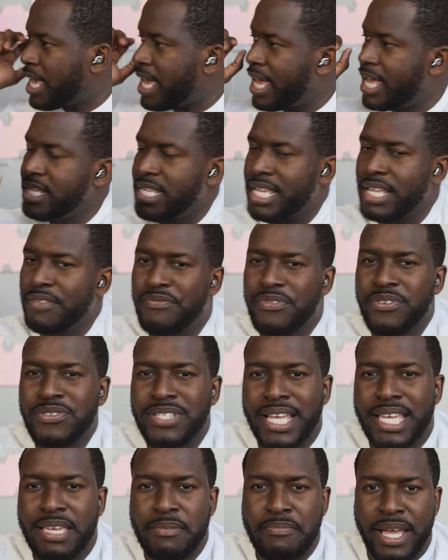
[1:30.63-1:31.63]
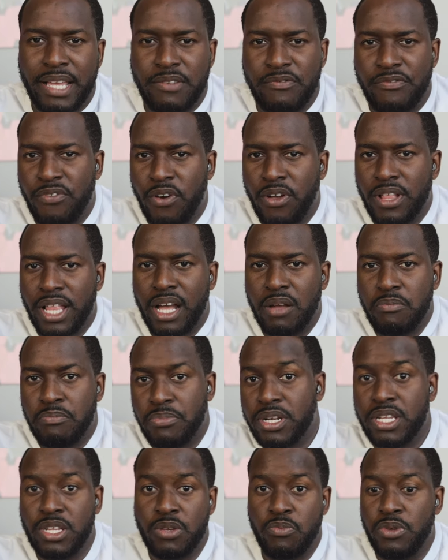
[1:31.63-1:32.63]
and it feels like it might fall out,
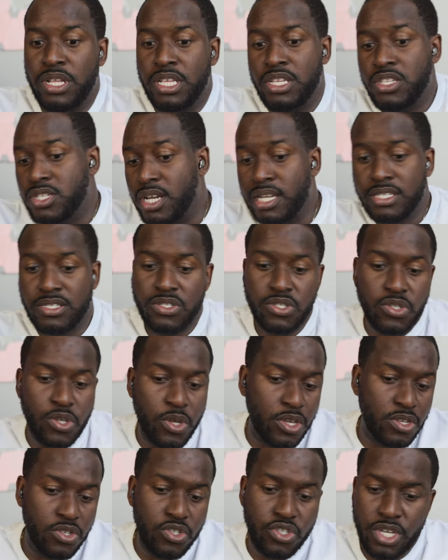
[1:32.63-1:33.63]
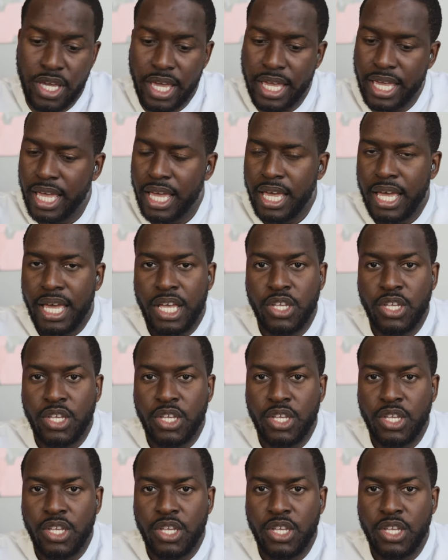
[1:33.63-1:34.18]
but it really doesn't, so you can shake.